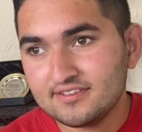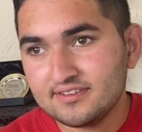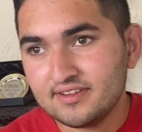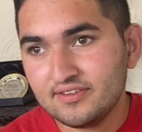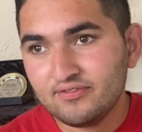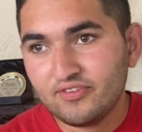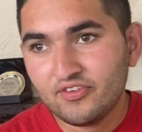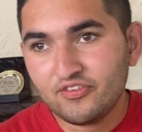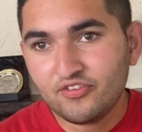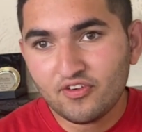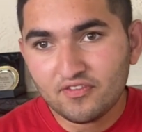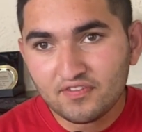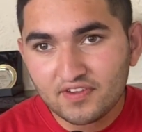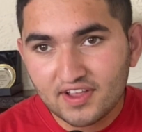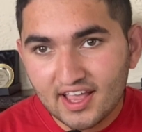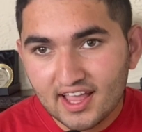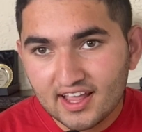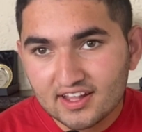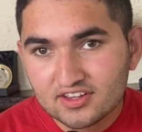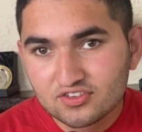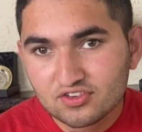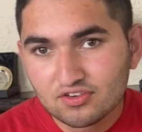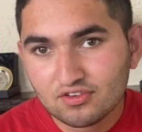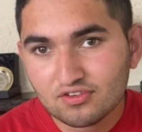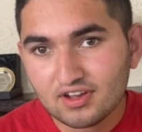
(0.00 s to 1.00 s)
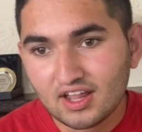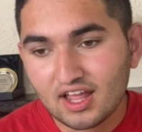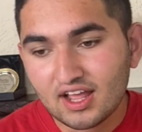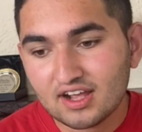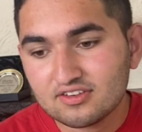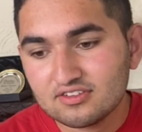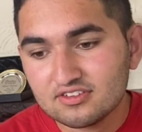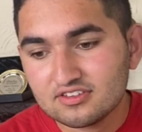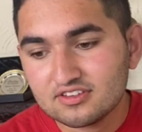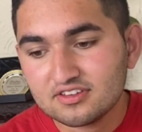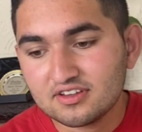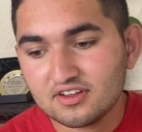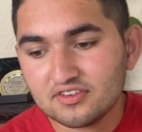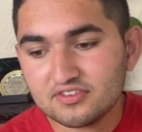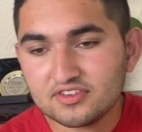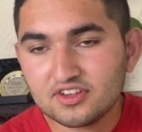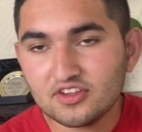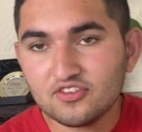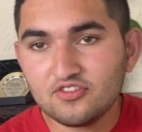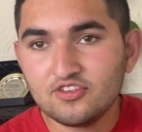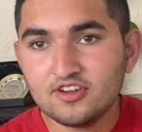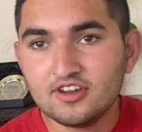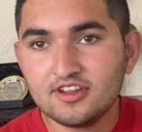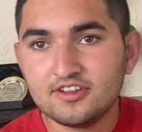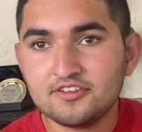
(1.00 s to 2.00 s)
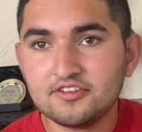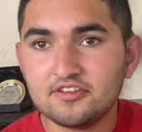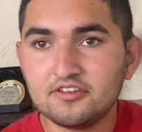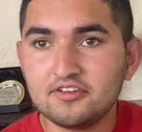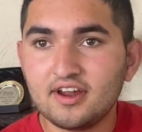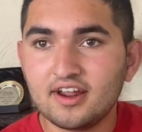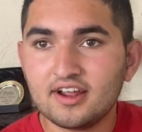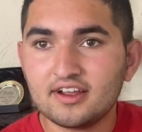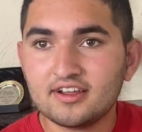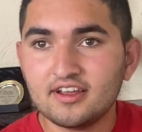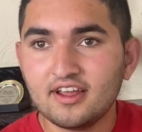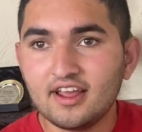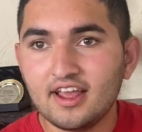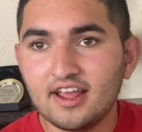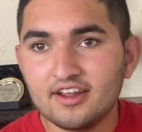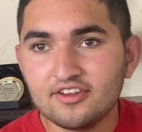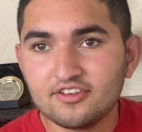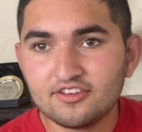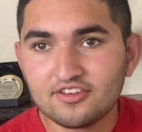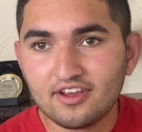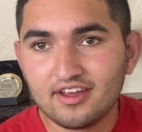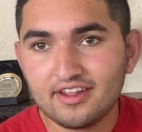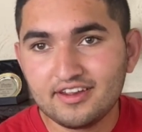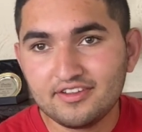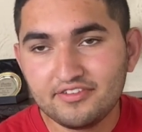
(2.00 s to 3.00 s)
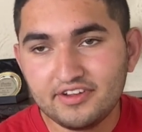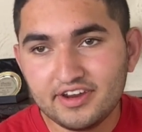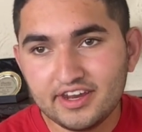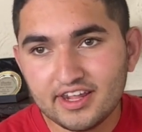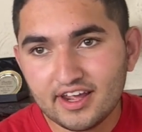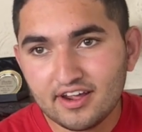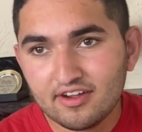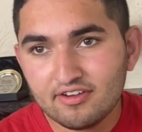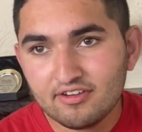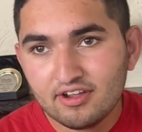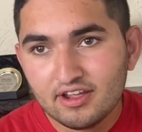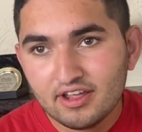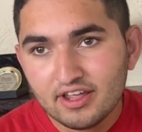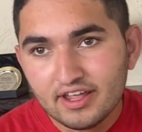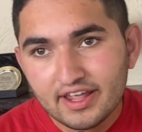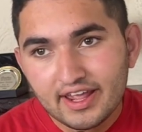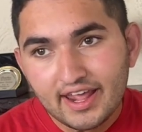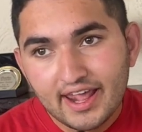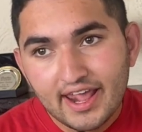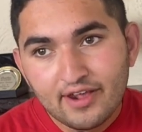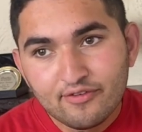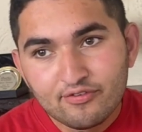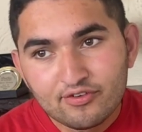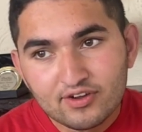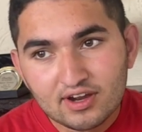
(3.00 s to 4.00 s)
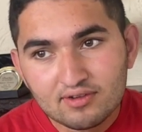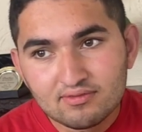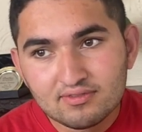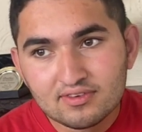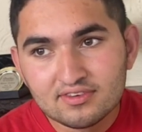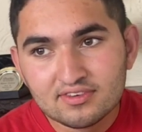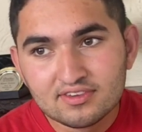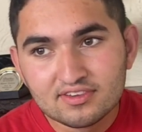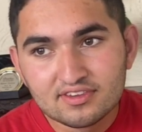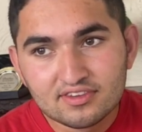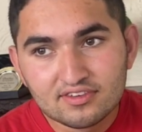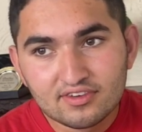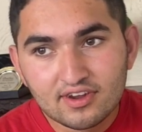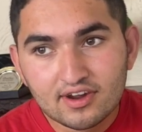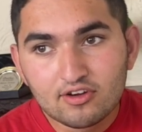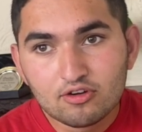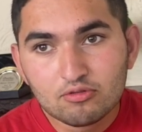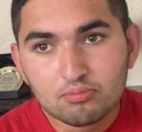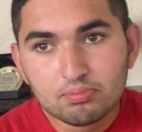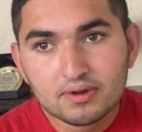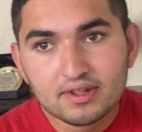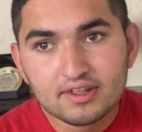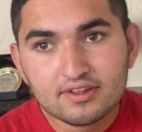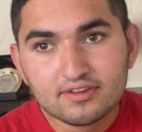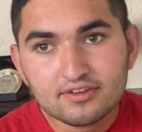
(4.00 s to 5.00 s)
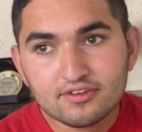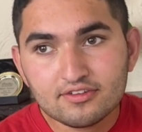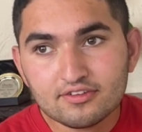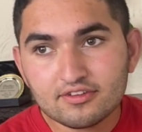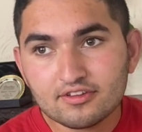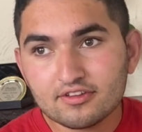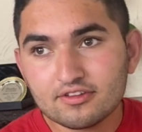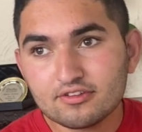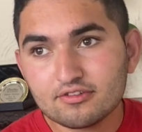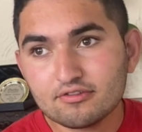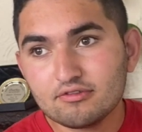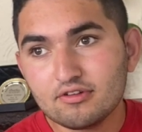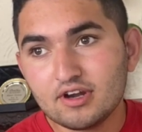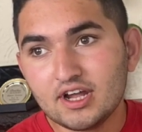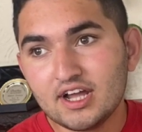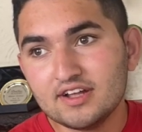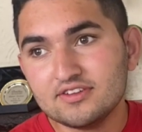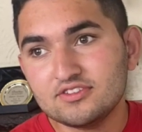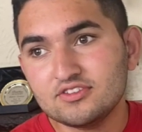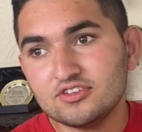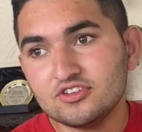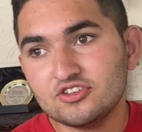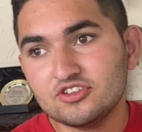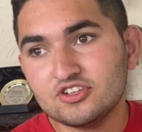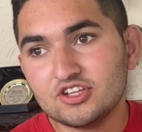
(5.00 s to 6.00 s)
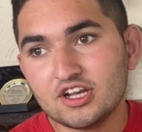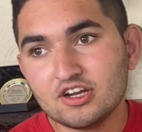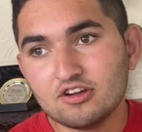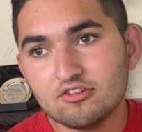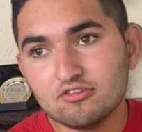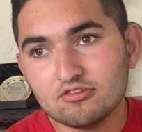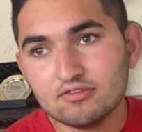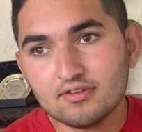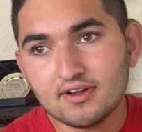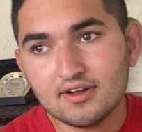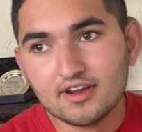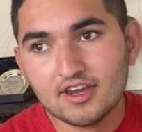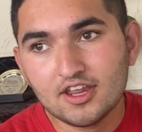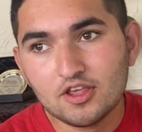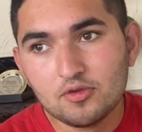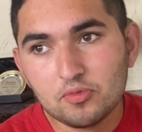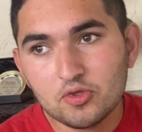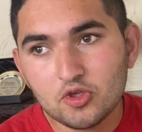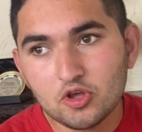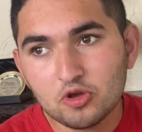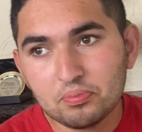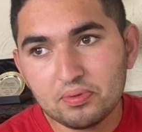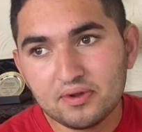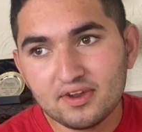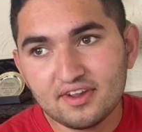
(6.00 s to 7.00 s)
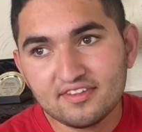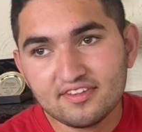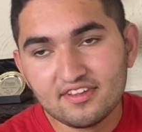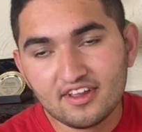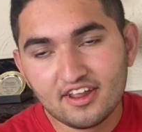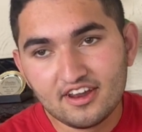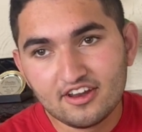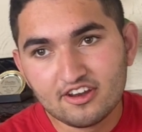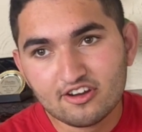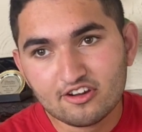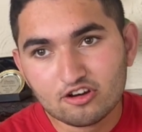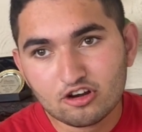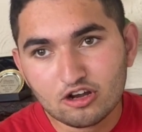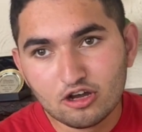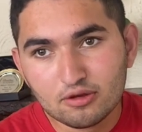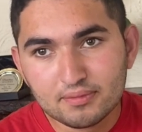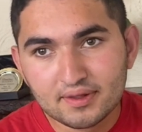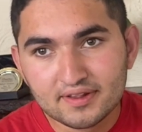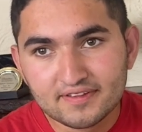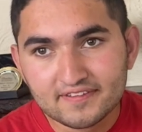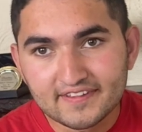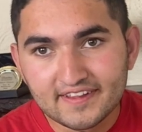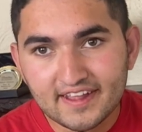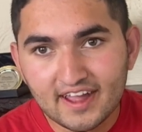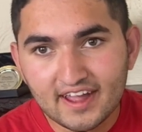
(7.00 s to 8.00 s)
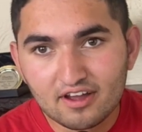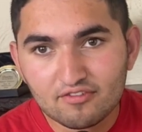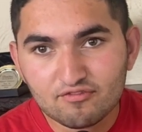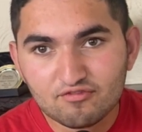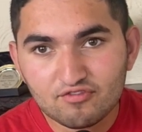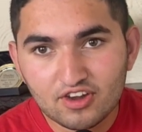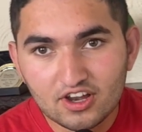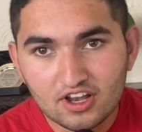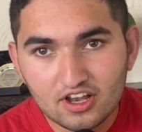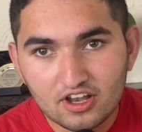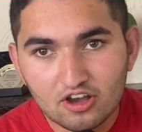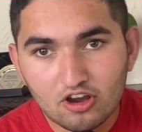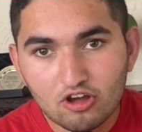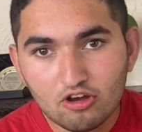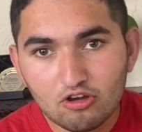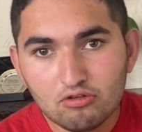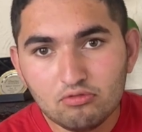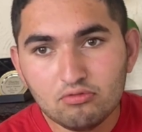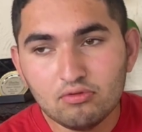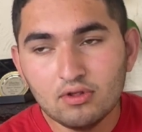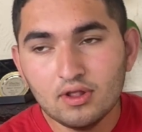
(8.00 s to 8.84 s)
And before we get into all that good stuff, though, please do like and share the video. If you like my videos in general, please do subscribe to the channel as well. Leave me your opinions in the comments down below.